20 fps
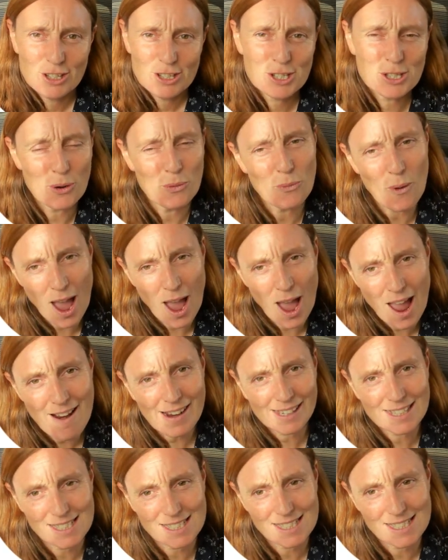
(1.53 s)
So
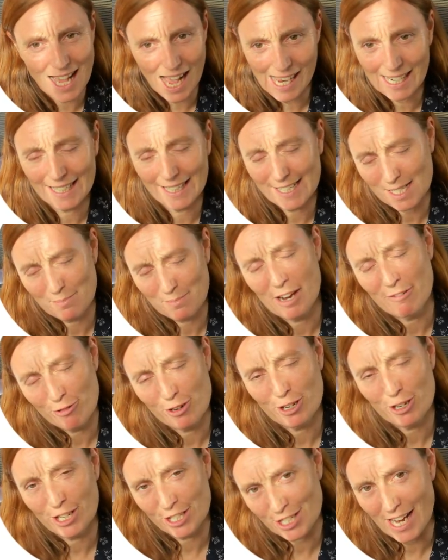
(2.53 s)
where exactly is my
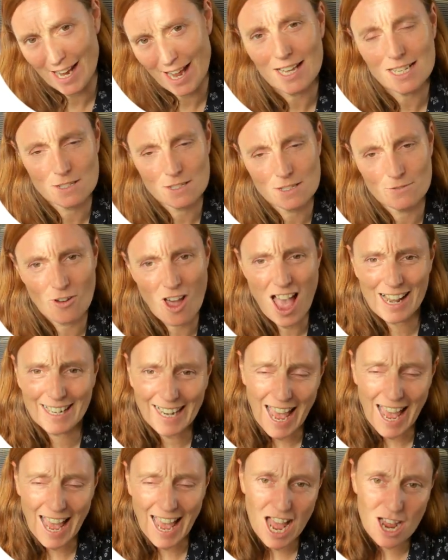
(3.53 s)
router.js file
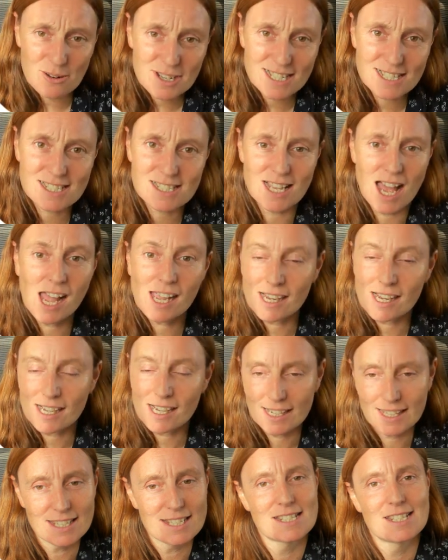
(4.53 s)
and how
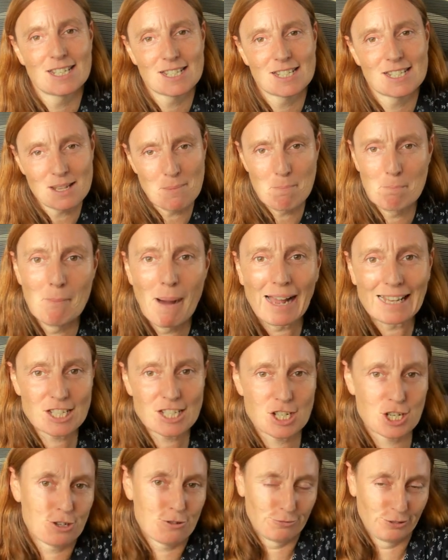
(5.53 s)
exactly is this
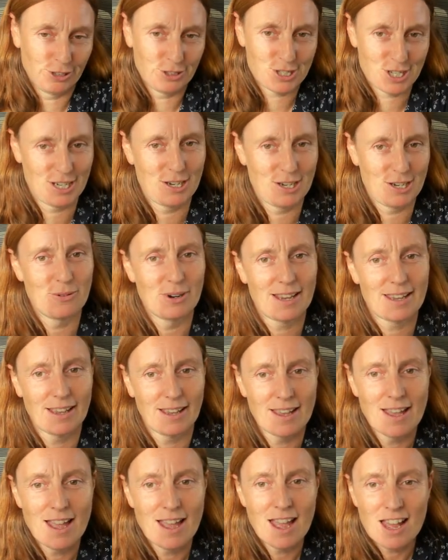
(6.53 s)
magic routing
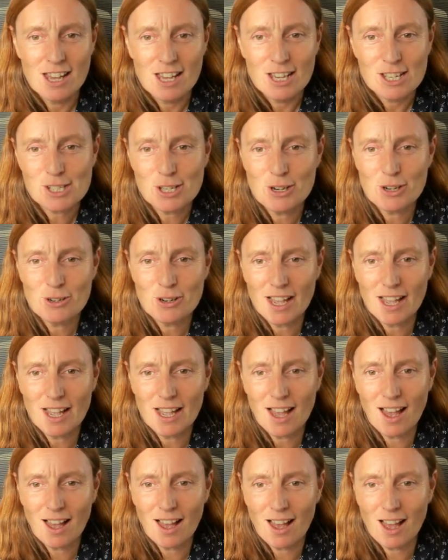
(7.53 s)
working? So
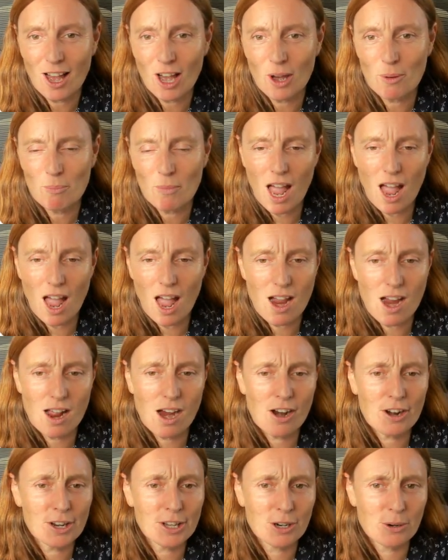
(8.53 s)
um,
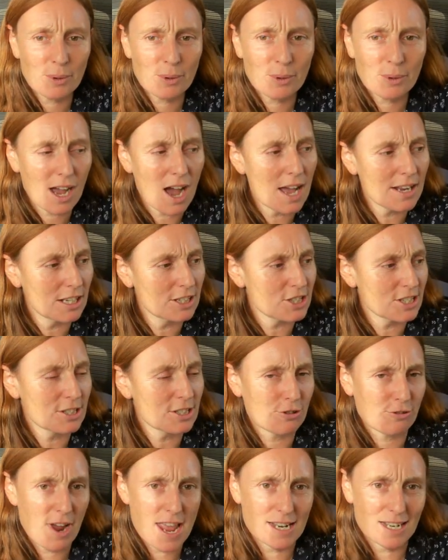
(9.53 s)
earlier we kind of
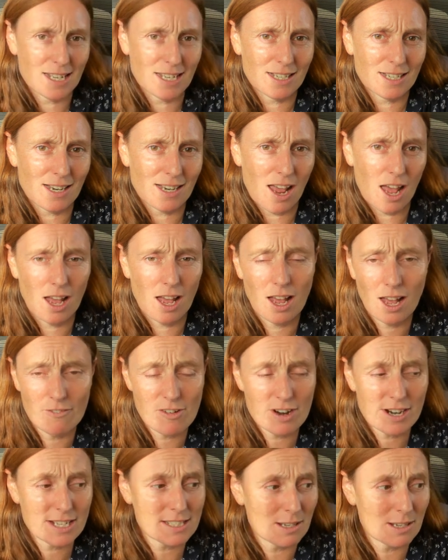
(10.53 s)
just created a
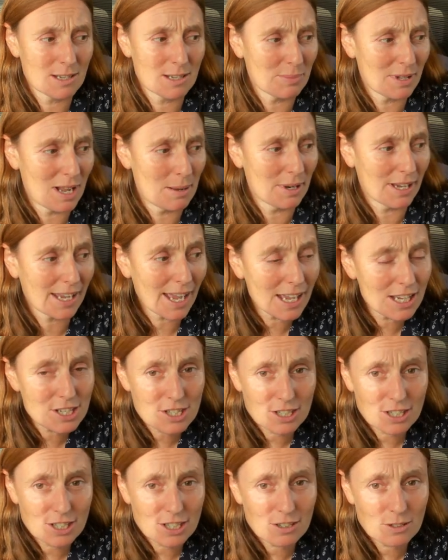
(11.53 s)
very simple
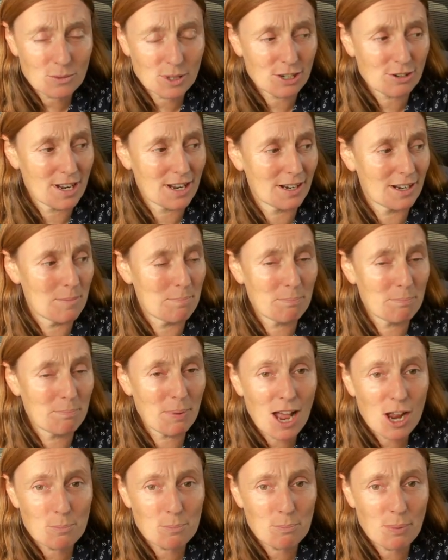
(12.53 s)
application. We created an
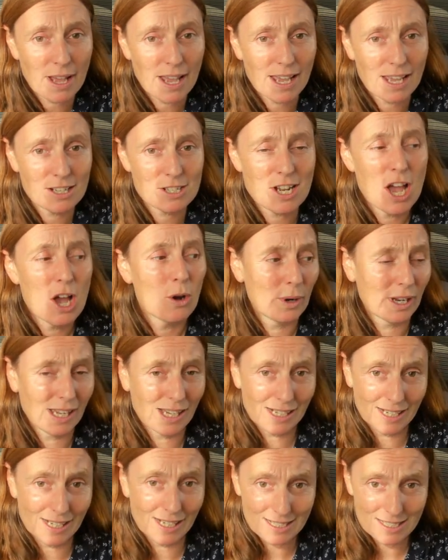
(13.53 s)
about page. We
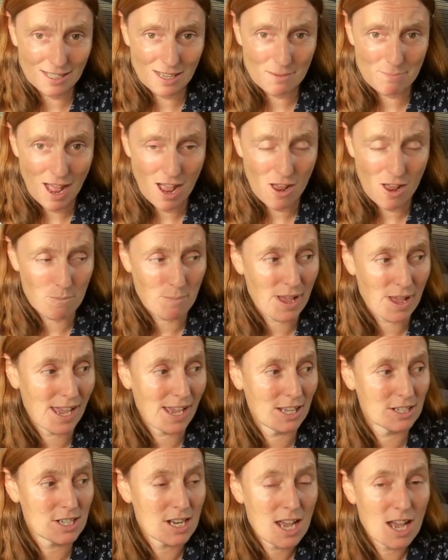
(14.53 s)
can click to the about page